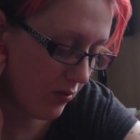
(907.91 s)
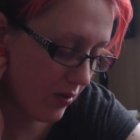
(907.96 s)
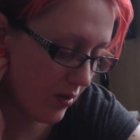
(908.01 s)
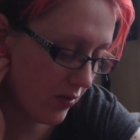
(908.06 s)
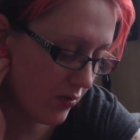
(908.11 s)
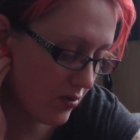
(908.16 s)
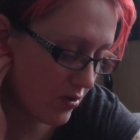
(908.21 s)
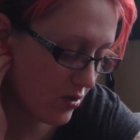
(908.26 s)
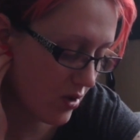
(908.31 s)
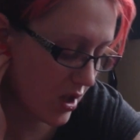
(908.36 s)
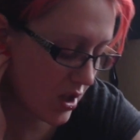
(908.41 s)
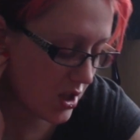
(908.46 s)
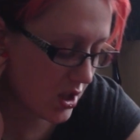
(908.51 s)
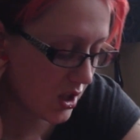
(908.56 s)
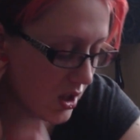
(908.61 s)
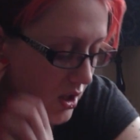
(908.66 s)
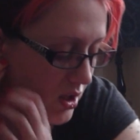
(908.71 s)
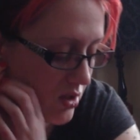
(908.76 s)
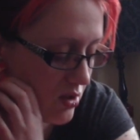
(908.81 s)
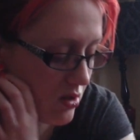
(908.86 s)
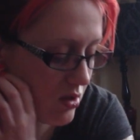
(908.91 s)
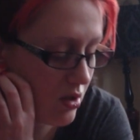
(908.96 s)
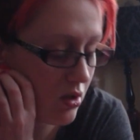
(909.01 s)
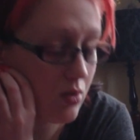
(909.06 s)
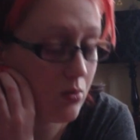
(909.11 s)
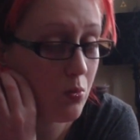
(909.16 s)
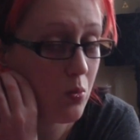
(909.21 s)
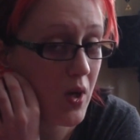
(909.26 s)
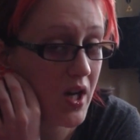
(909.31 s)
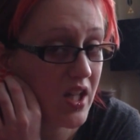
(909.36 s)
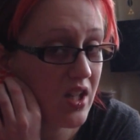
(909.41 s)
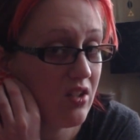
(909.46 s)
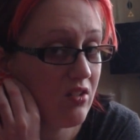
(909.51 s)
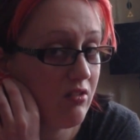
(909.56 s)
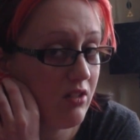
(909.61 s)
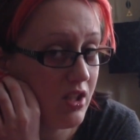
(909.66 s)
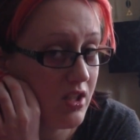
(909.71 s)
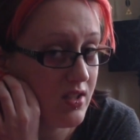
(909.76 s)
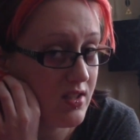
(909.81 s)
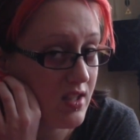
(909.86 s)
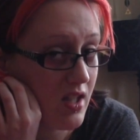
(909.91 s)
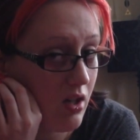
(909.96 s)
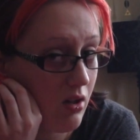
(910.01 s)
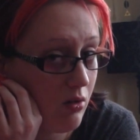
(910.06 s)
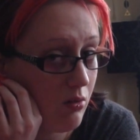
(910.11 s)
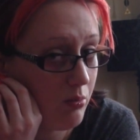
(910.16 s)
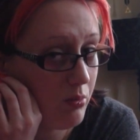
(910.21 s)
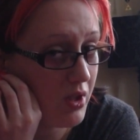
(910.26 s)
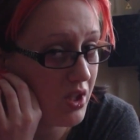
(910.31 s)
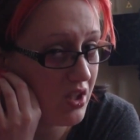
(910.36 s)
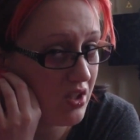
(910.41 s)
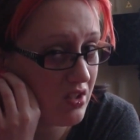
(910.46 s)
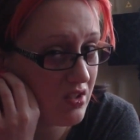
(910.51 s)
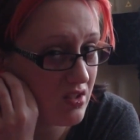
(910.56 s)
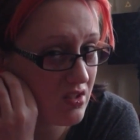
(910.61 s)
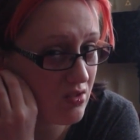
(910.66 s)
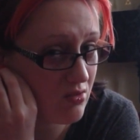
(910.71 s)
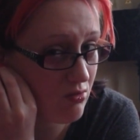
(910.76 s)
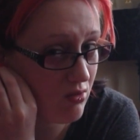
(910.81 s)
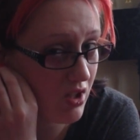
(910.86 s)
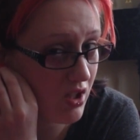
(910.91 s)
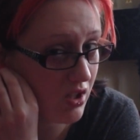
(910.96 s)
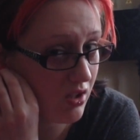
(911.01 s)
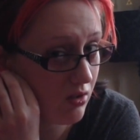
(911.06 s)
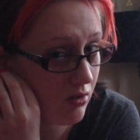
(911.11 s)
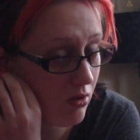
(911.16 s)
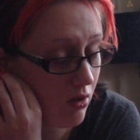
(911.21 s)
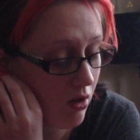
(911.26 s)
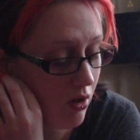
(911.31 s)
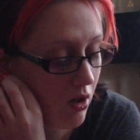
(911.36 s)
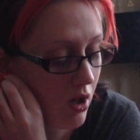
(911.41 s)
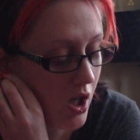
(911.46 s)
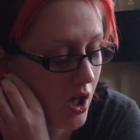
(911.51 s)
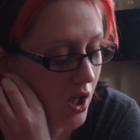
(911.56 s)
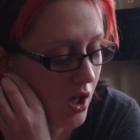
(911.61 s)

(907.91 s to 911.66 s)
of stretching is to weight your ears down, because it's really not.